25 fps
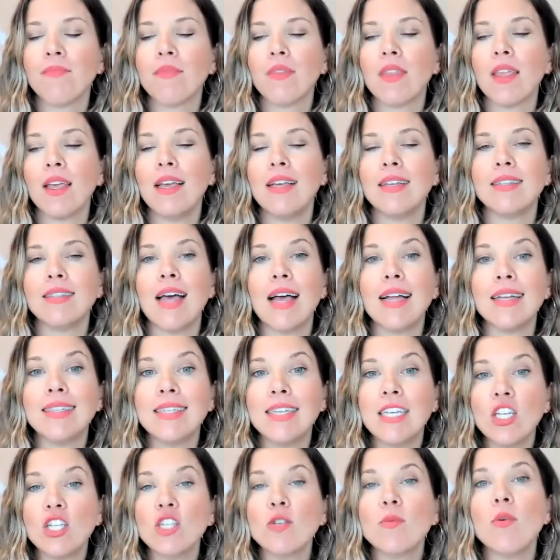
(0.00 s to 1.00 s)
is that
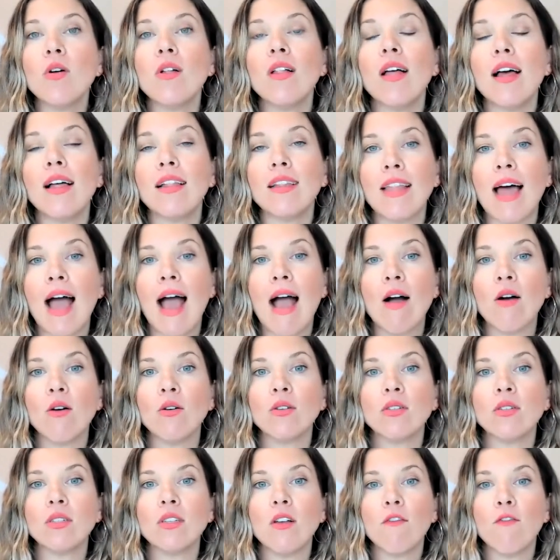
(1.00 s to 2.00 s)
Teachable
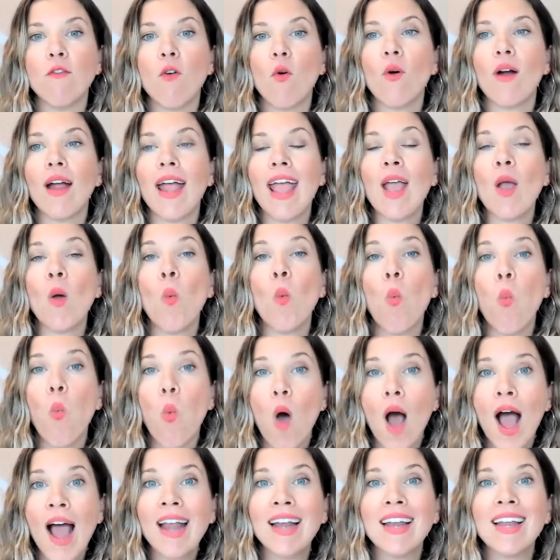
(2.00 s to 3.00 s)
allows for a
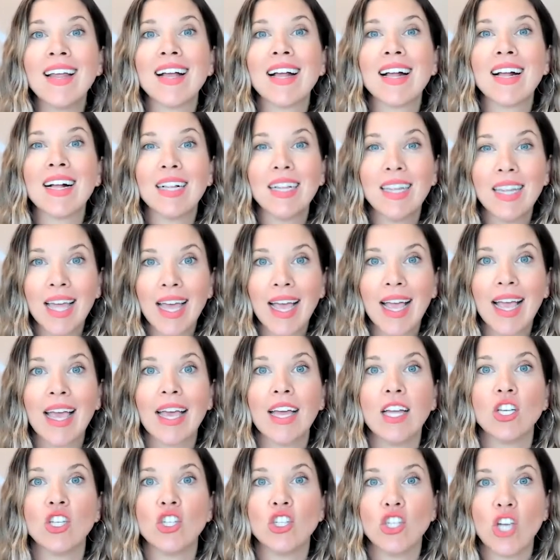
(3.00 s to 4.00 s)
one-click
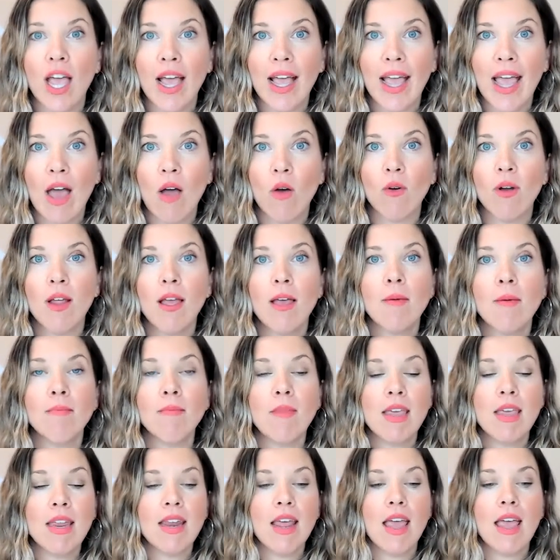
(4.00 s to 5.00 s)
checkout,
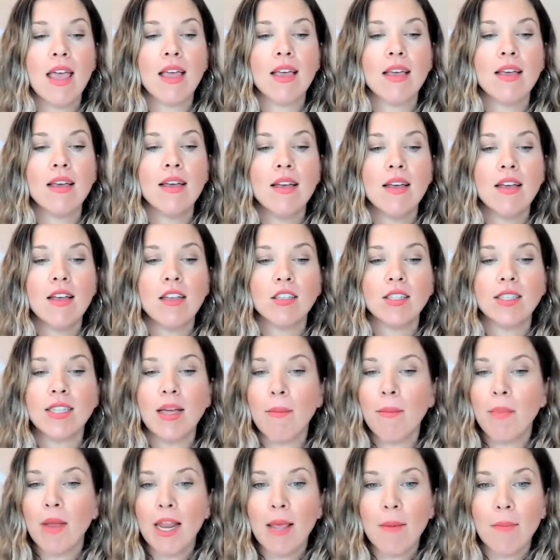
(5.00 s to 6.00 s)
meaning
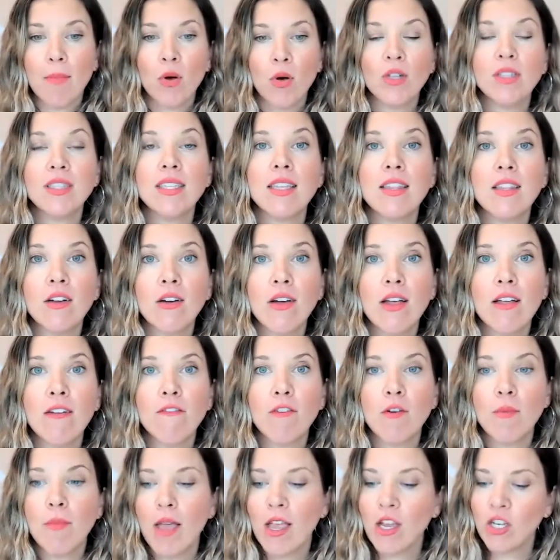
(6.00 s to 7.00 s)
somebody puts in their
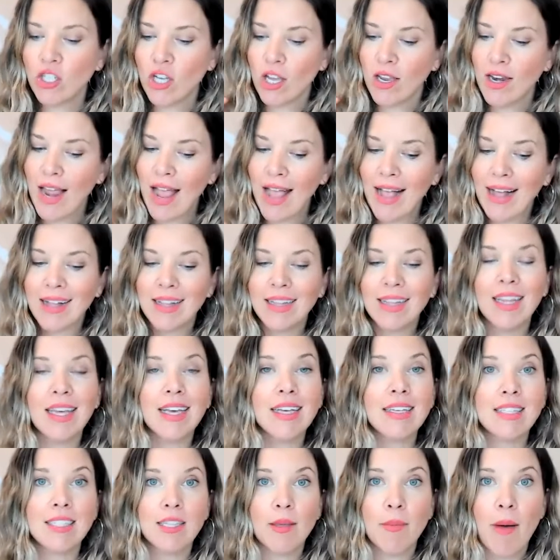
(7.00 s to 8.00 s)
information and
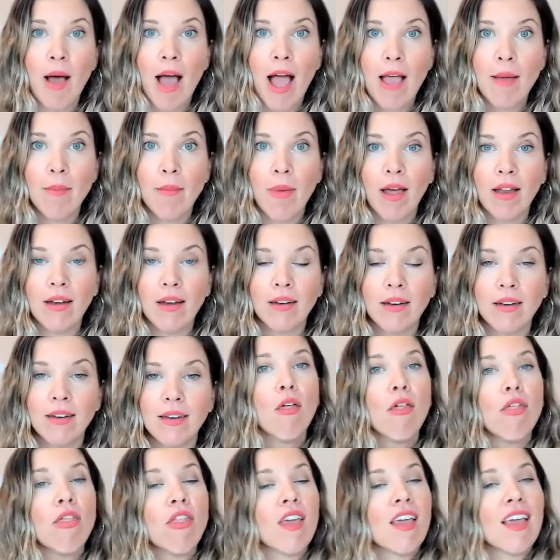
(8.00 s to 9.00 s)
clicks the buy button.
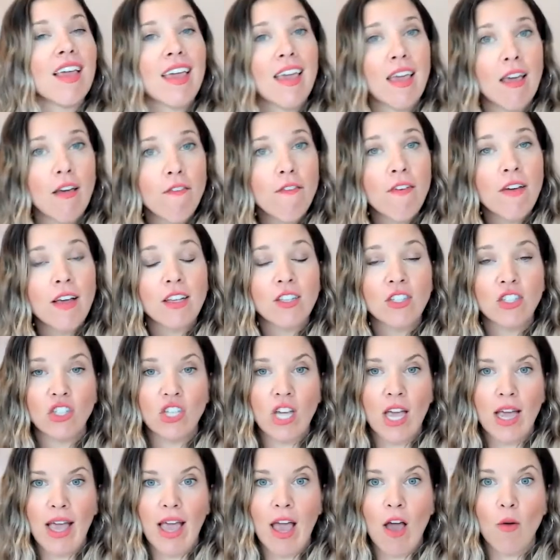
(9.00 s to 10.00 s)
Thinkific's
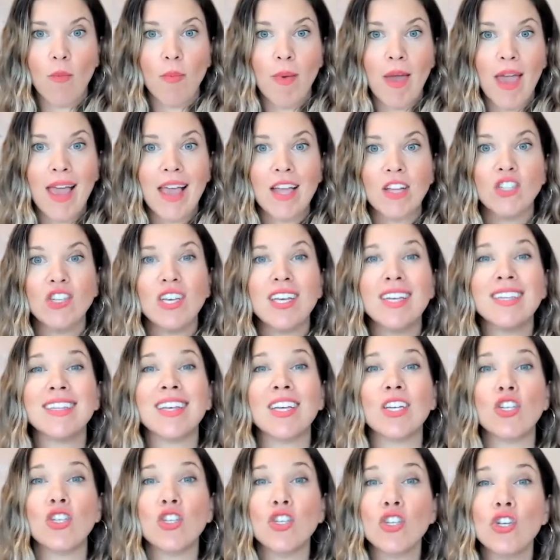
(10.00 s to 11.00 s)
checkout page is
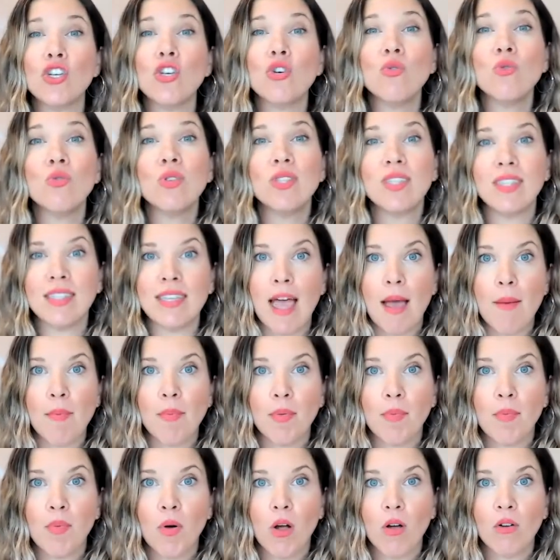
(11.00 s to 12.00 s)
a two-step
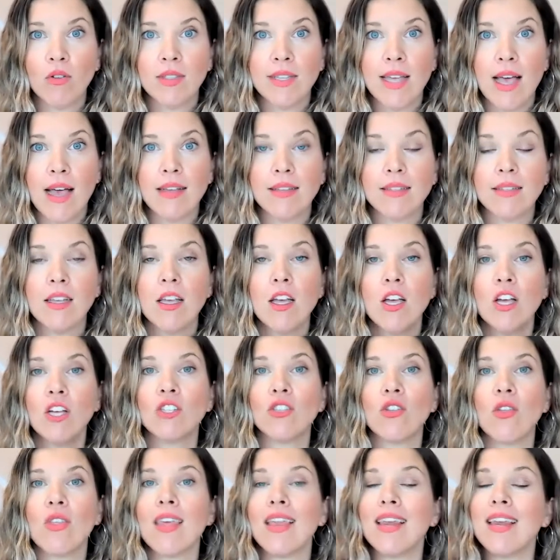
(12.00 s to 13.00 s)
process.
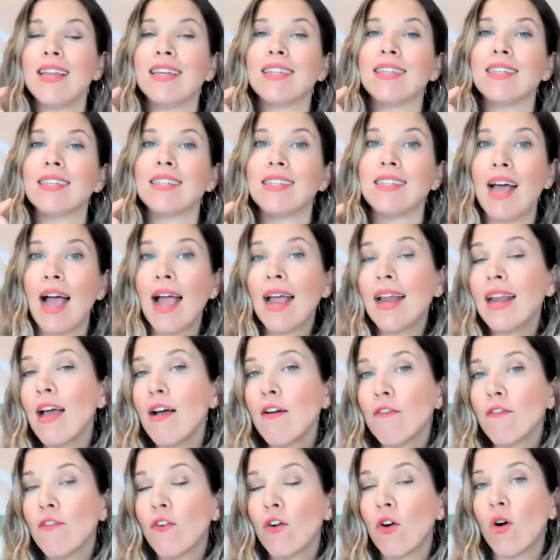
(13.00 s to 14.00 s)
So they need to sign
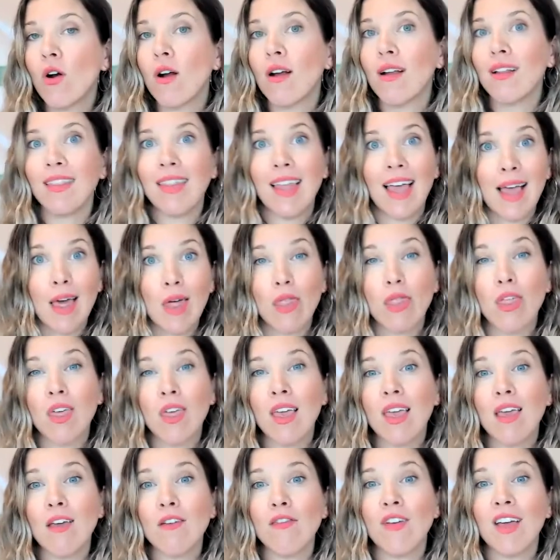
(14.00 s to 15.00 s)
up for a
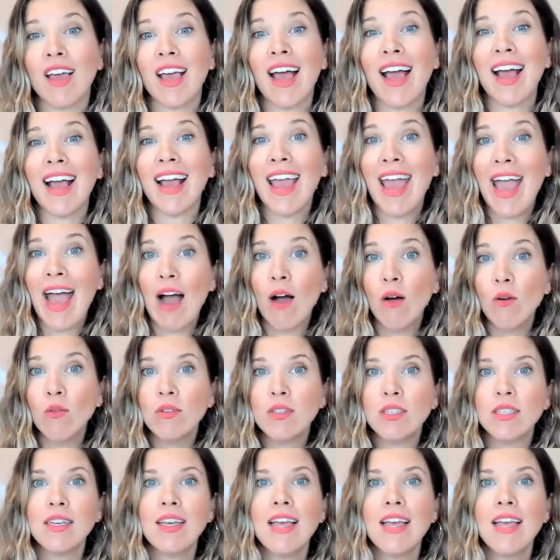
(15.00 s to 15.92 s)
Thinkific account,